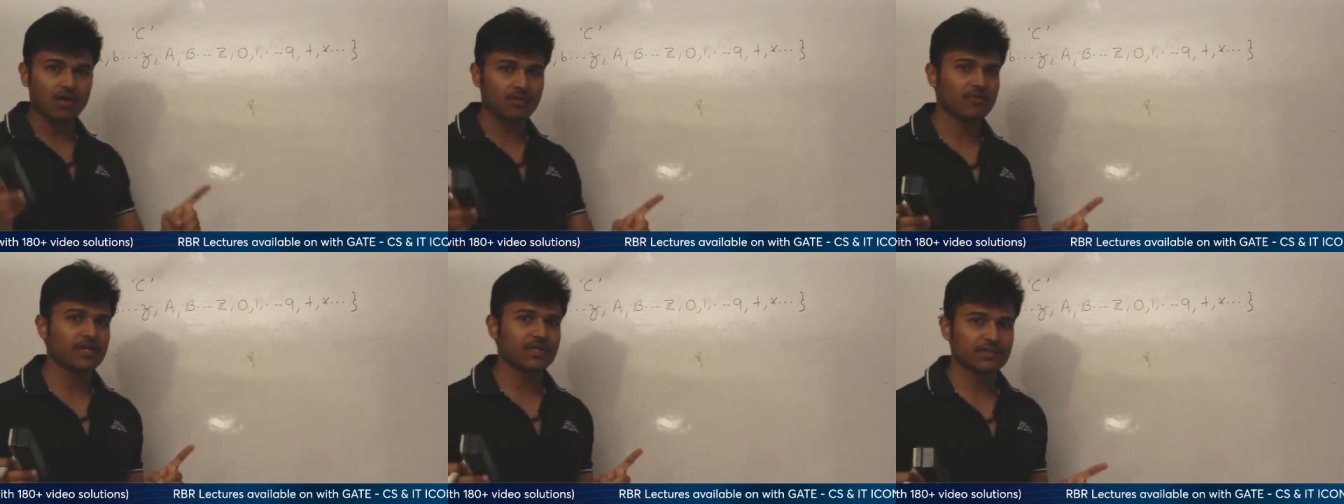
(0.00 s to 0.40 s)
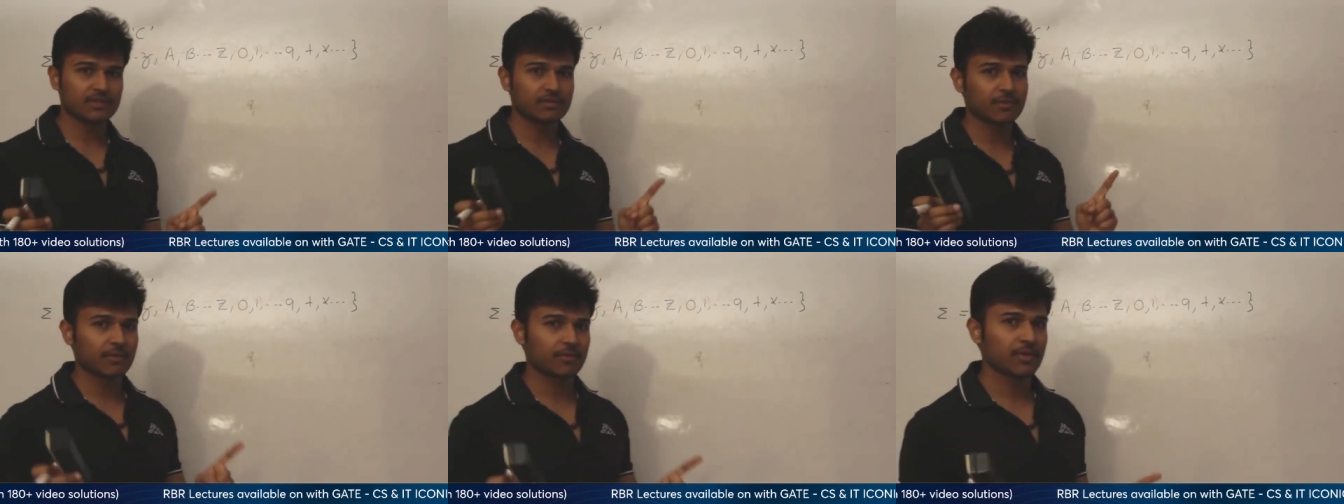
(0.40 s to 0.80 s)

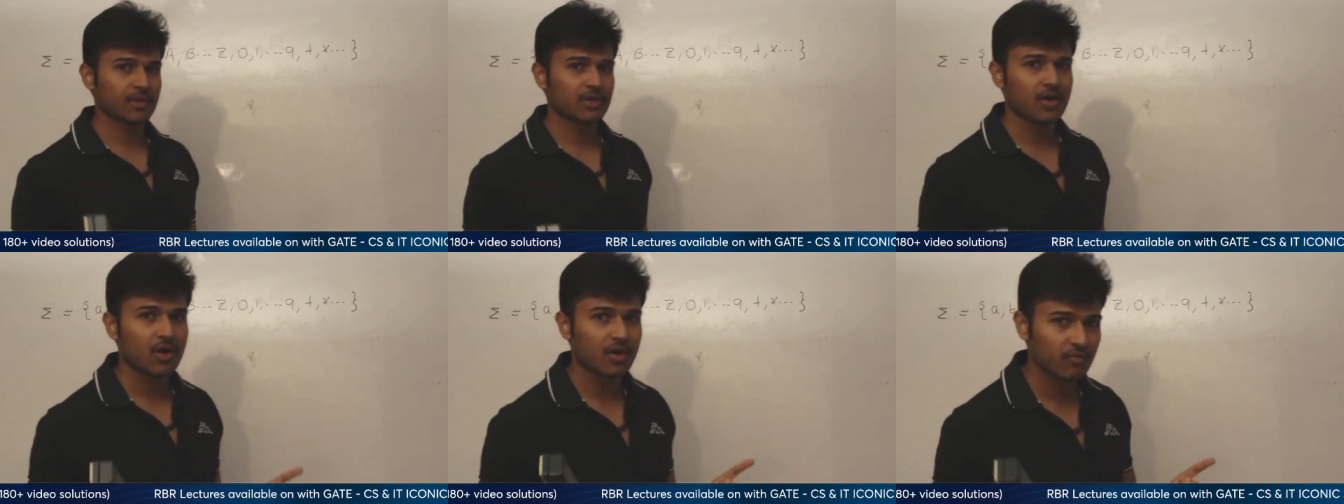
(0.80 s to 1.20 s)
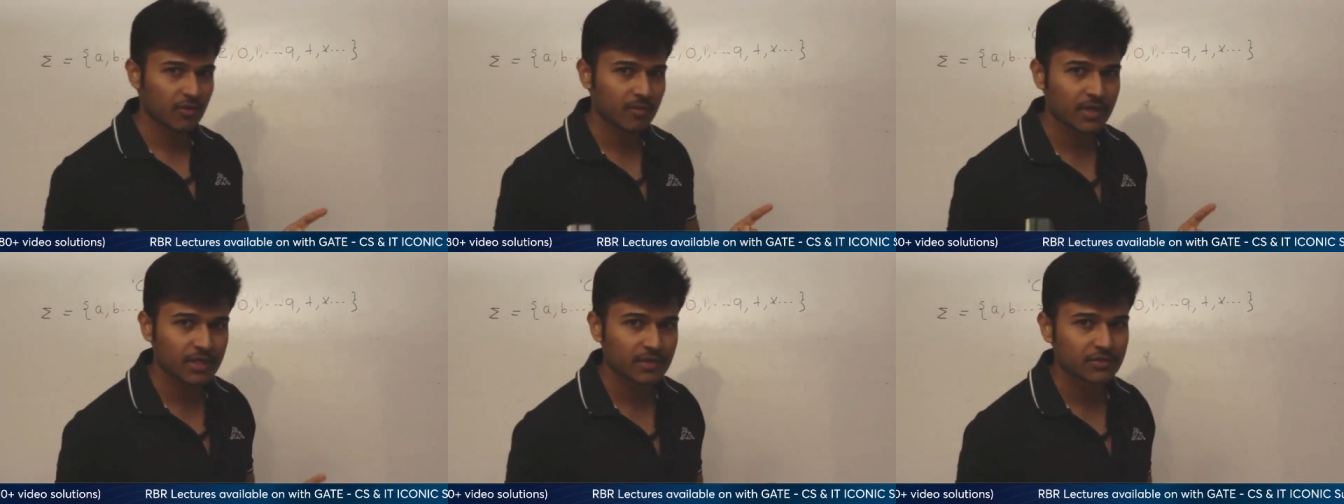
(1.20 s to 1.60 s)
Always remember,
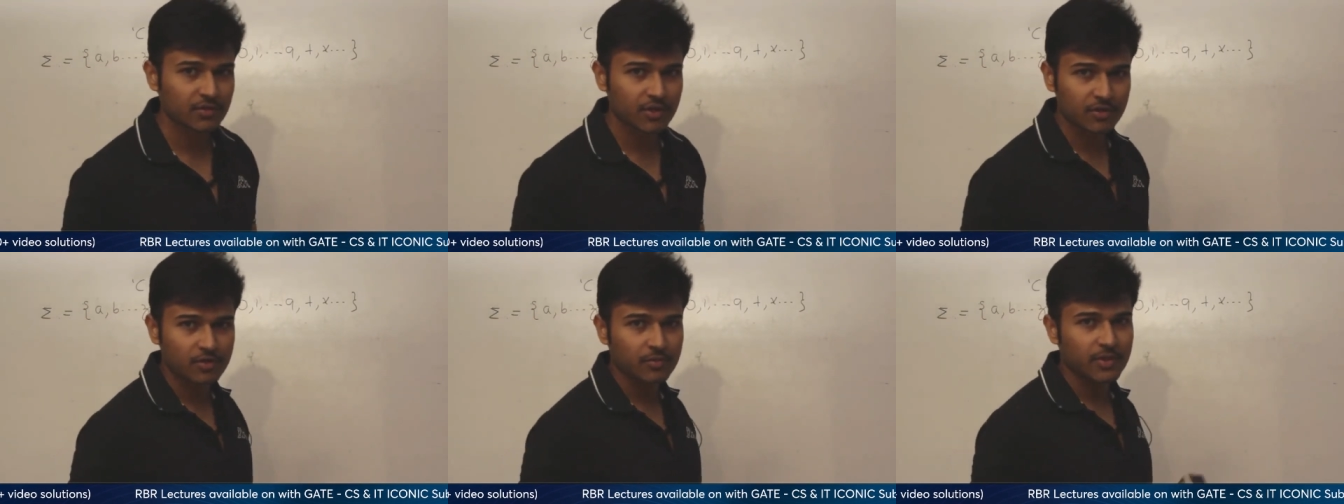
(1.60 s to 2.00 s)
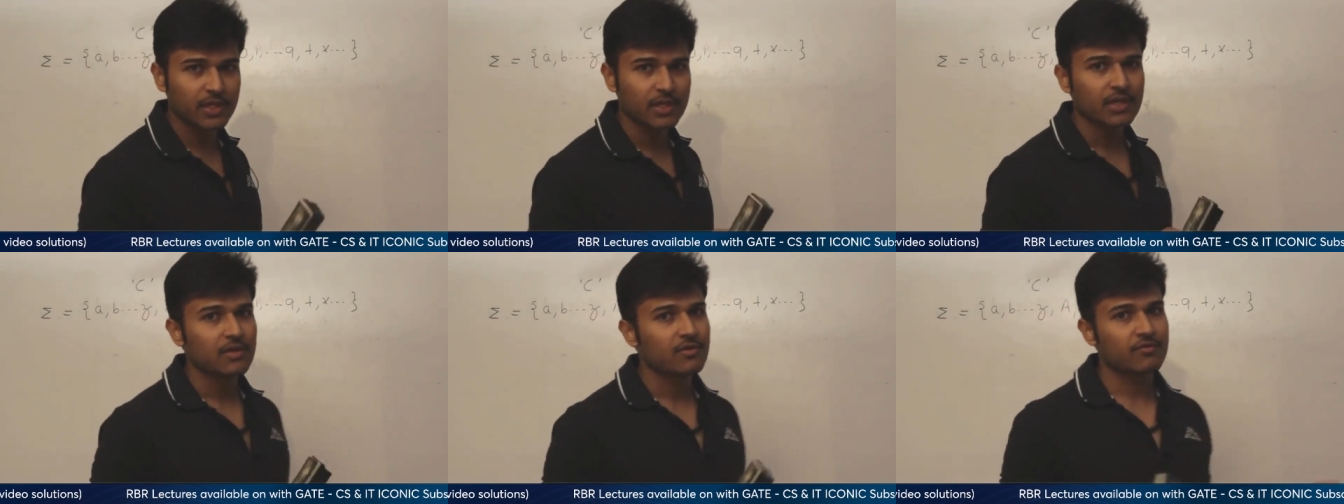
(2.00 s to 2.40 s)
alphabet is going to
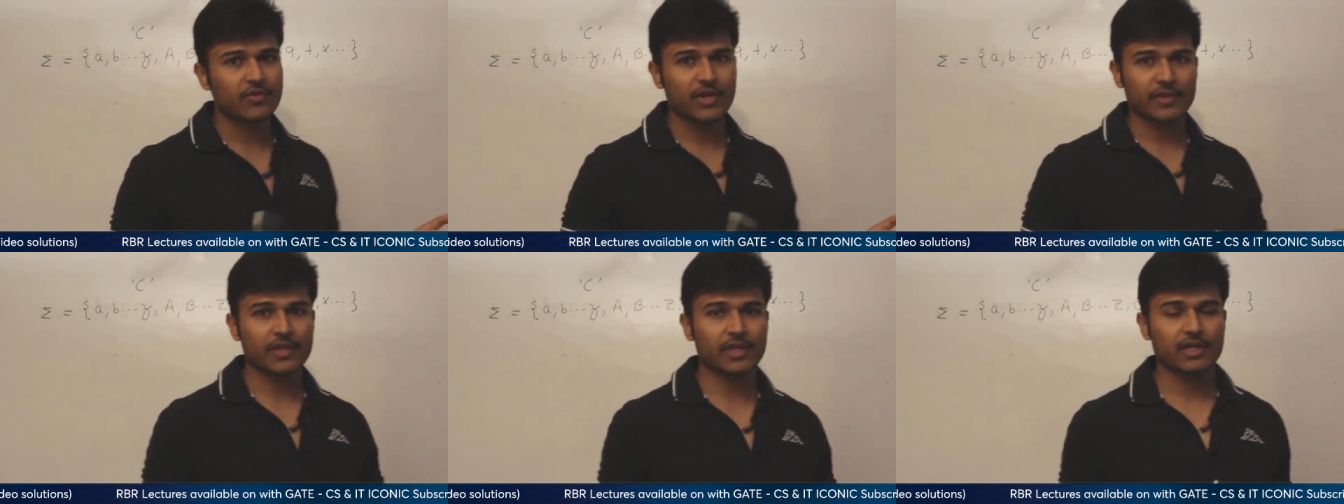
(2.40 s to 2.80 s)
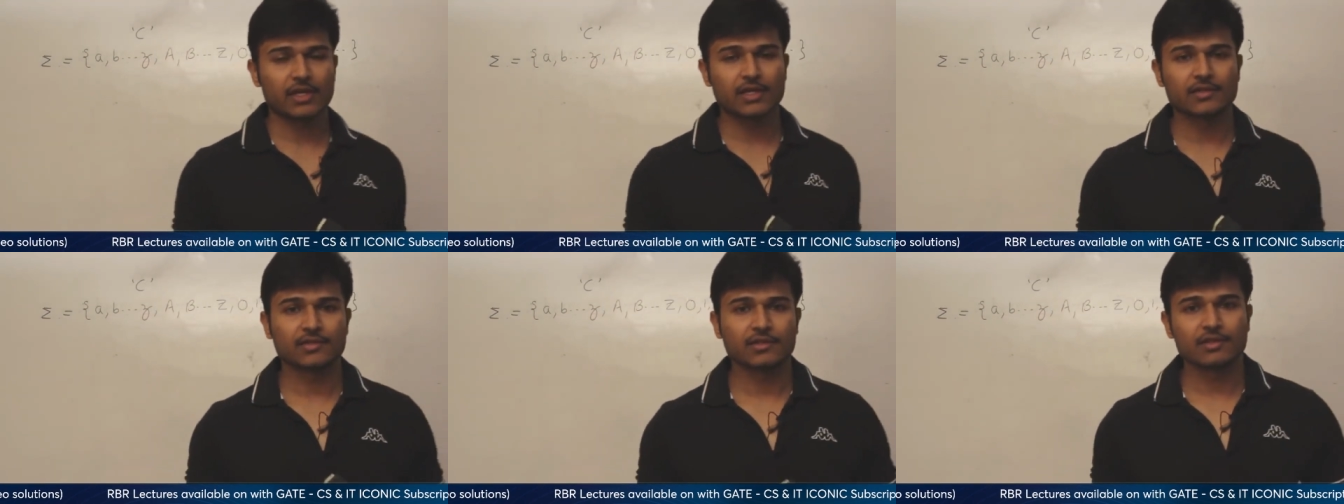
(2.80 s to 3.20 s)
be finite,
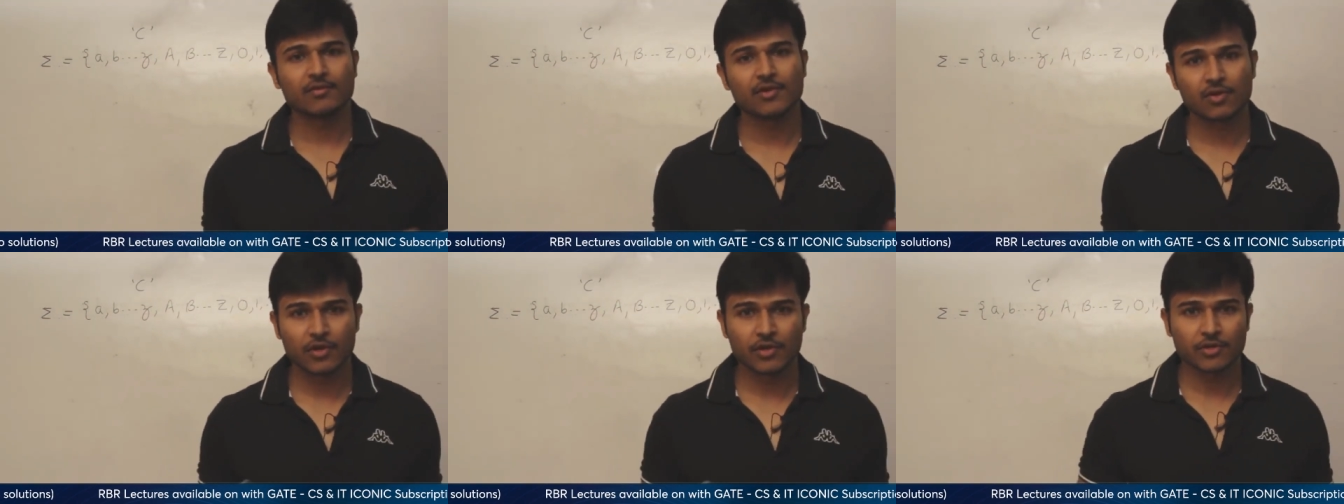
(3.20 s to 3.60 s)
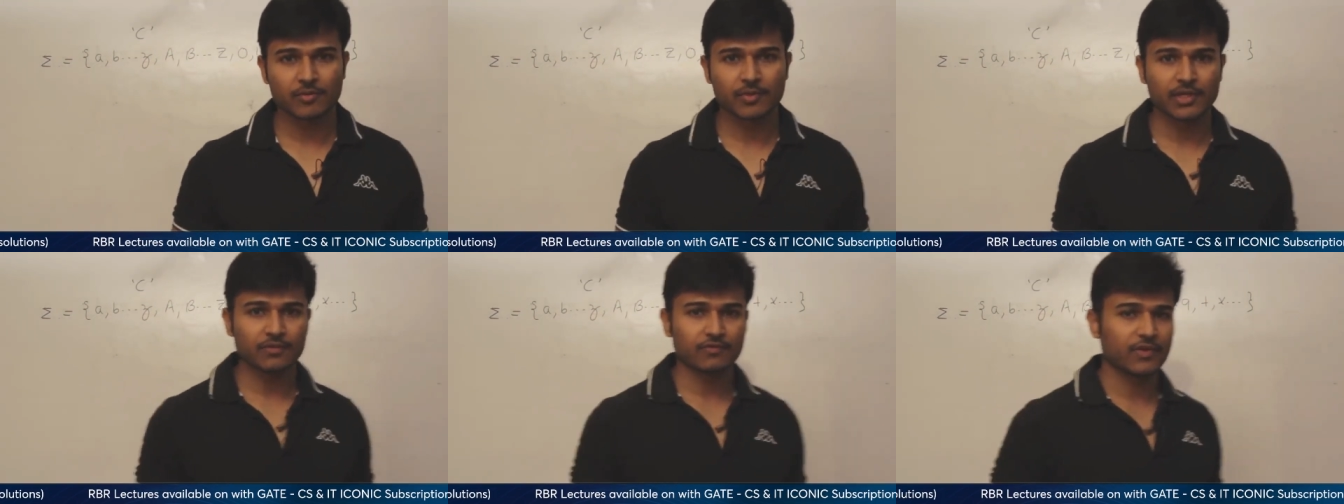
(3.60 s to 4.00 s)
it is never going
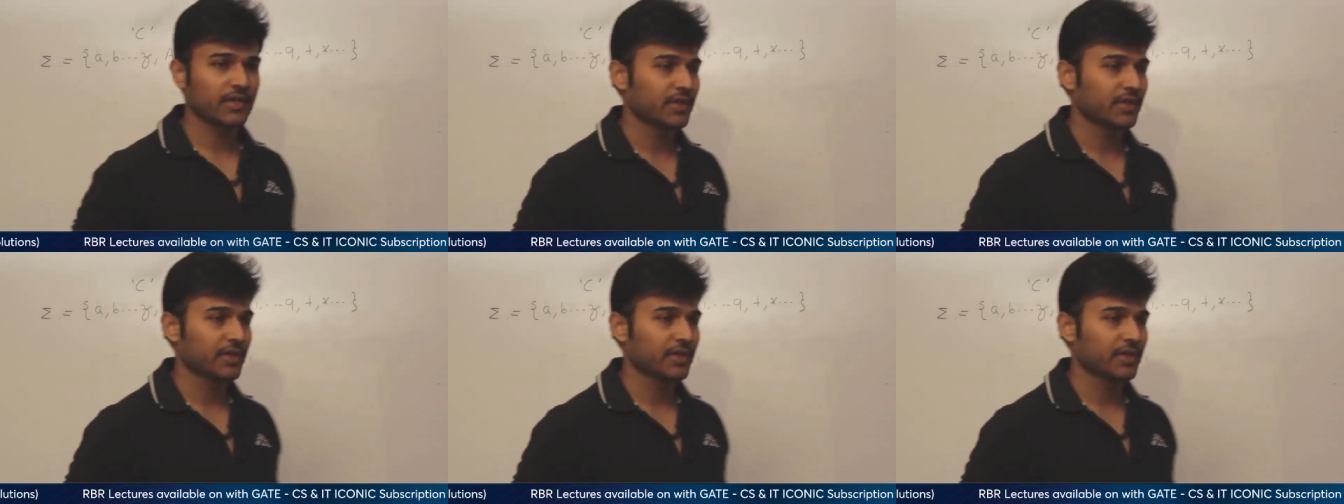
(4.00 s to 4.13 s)
to be